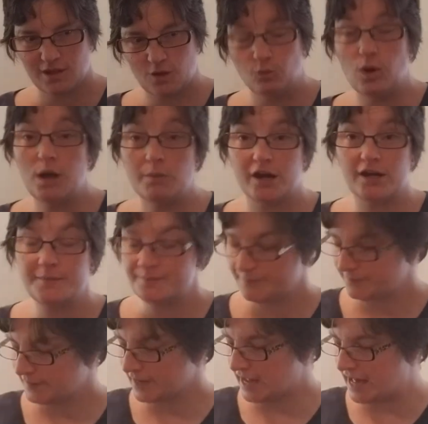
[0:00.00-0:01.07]
Walmart
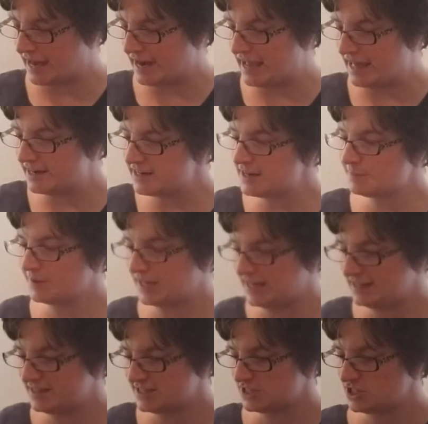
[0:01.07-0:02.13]
and I ended up
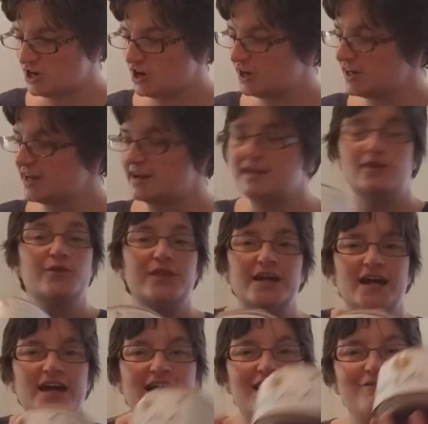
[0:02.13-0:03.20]
getting this yarn and I don't
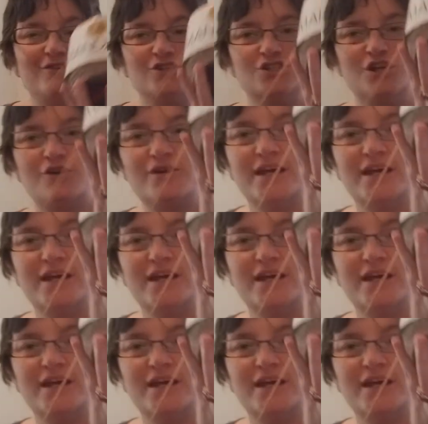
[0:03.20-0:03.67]
think I ever showed